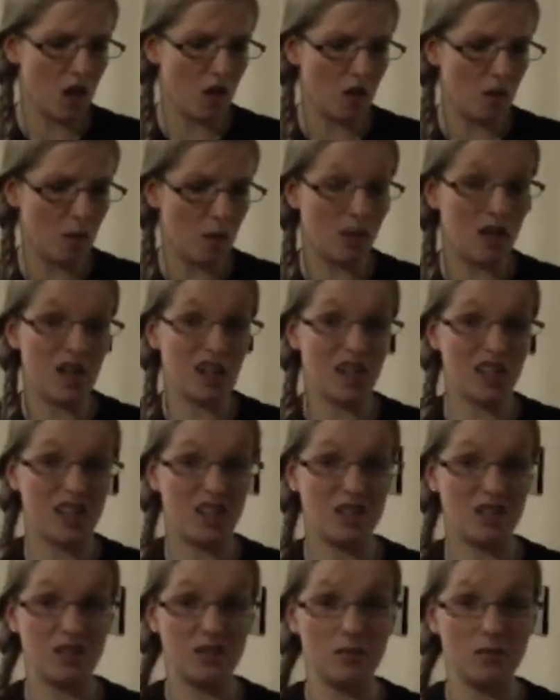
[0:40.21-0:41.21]
Um, and
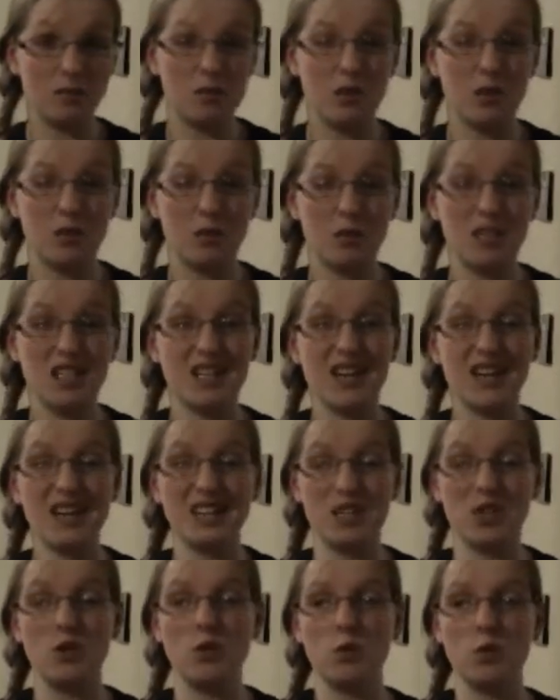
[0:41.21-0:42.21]
I must admit,
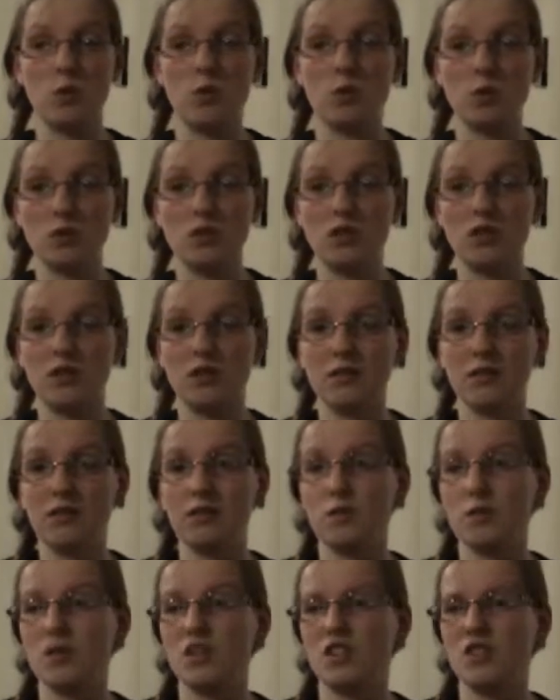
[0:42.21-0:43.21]
I do hoard stuff,
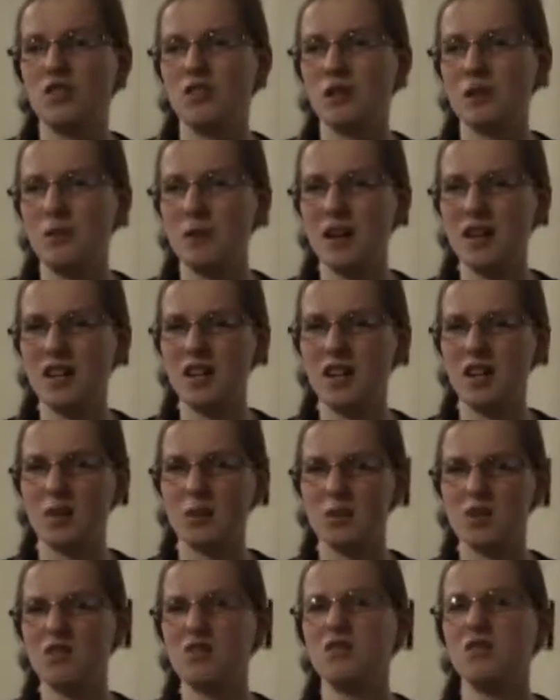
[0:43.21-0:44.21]
which is really bad.
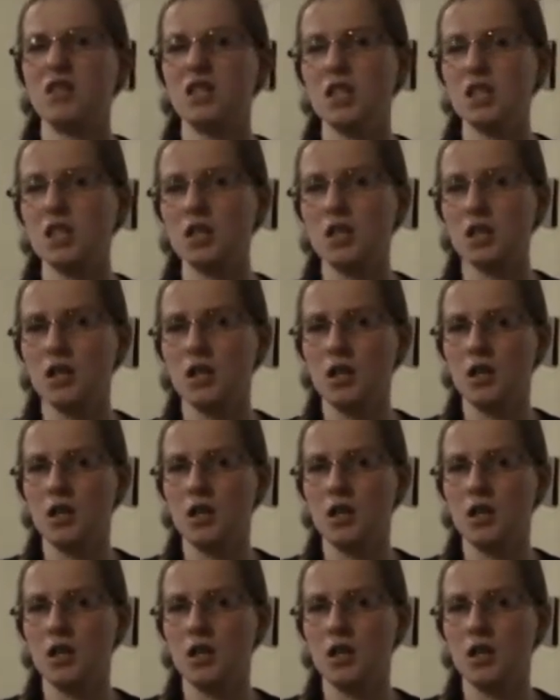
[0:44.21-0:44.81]
I'm currently